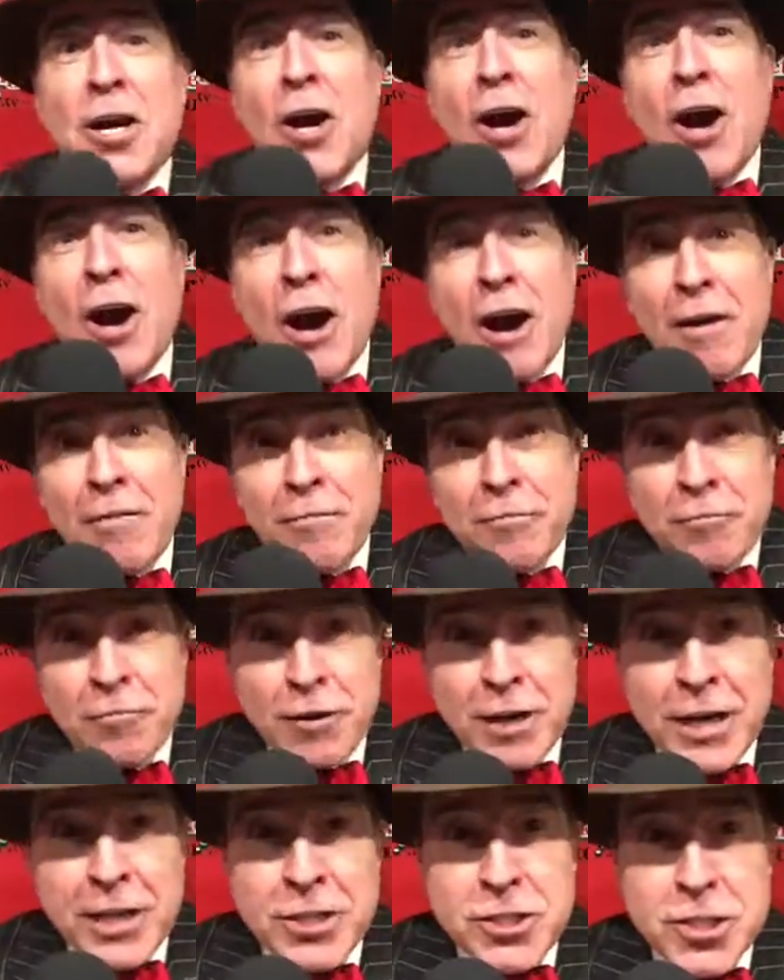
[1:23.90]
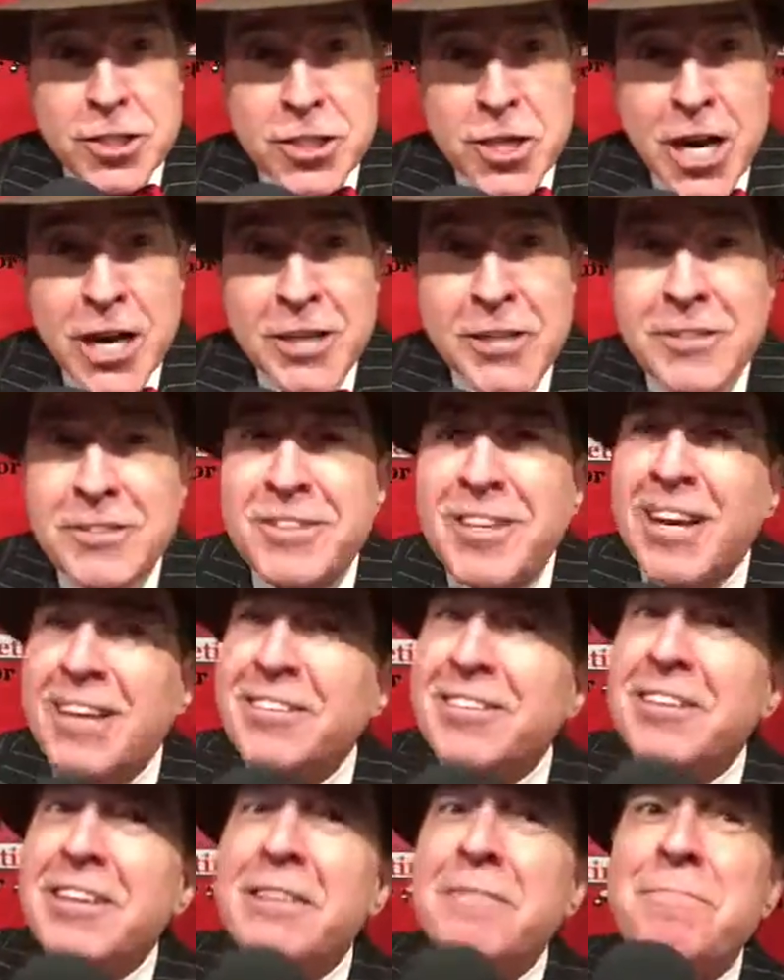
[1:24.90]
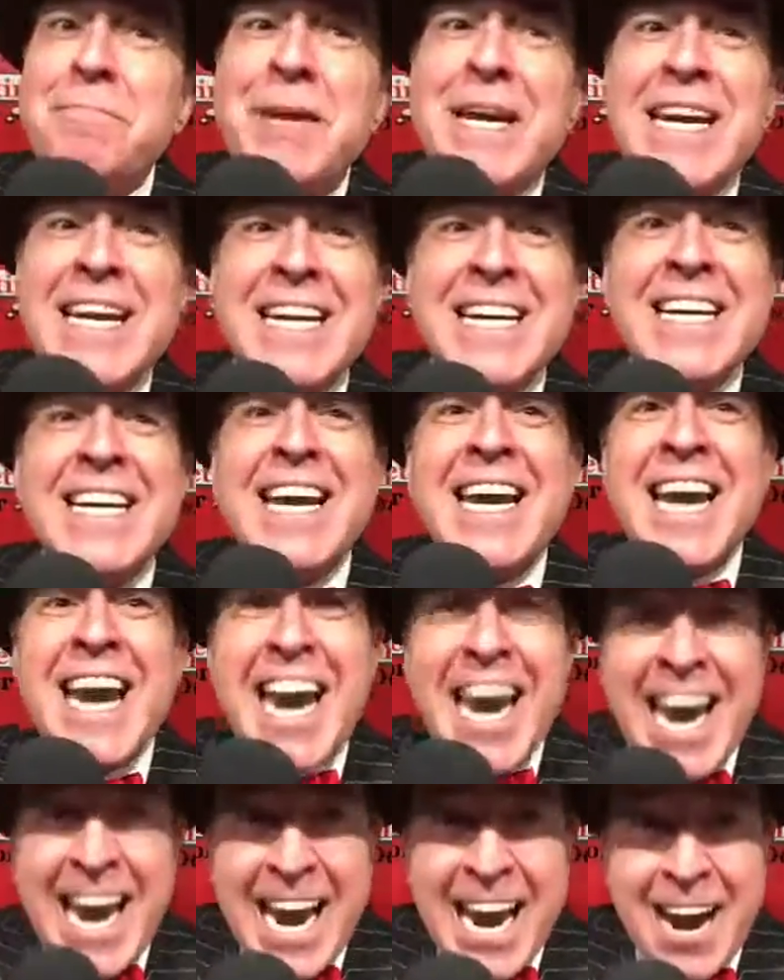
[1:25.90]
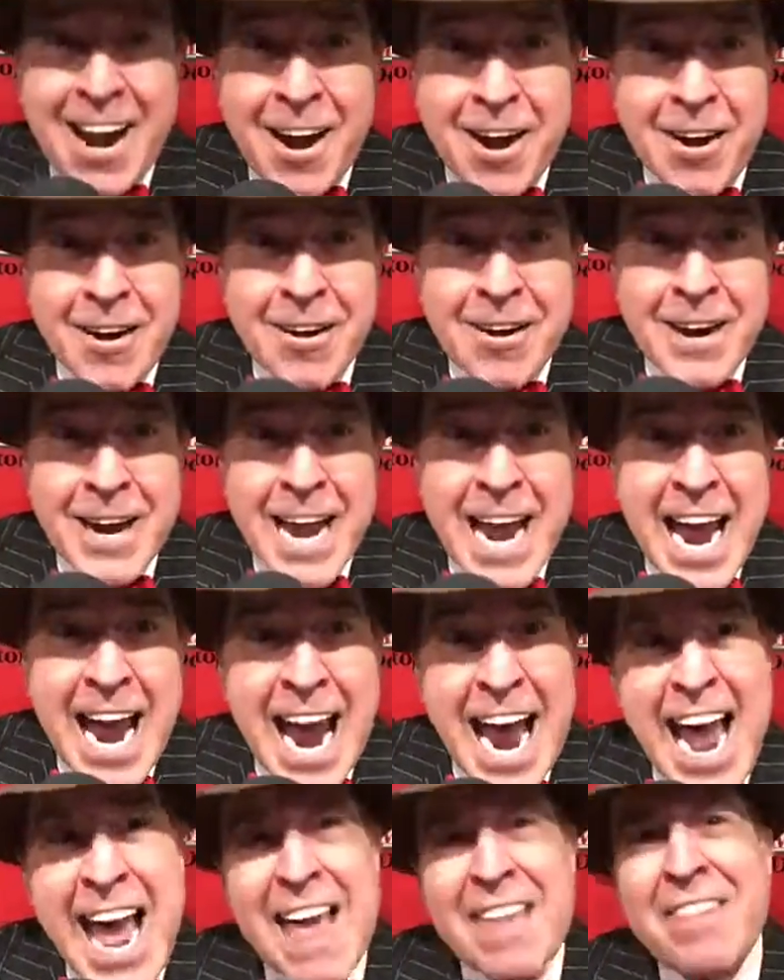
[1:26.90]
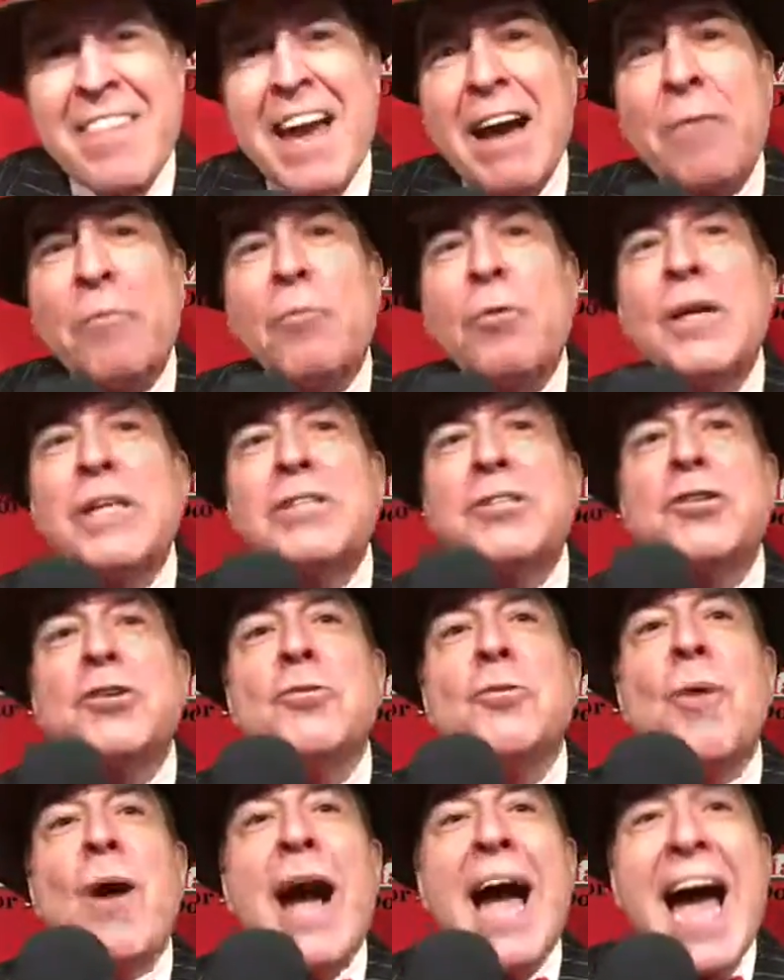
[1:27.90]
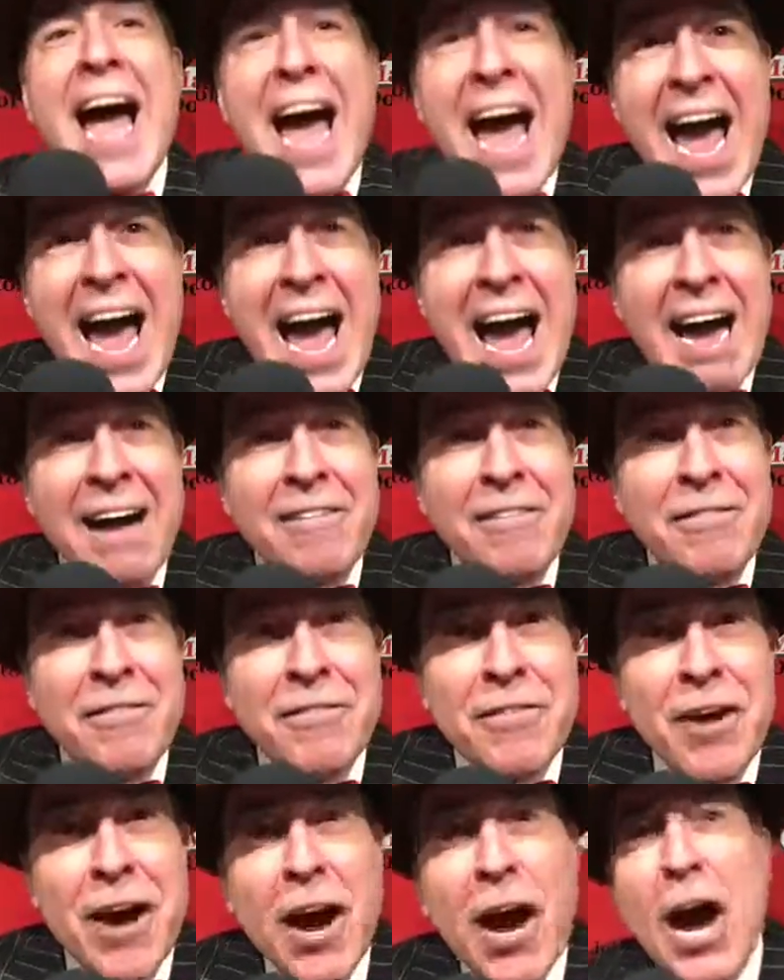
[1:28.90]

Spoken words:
coverage doesn't mean care and that what you have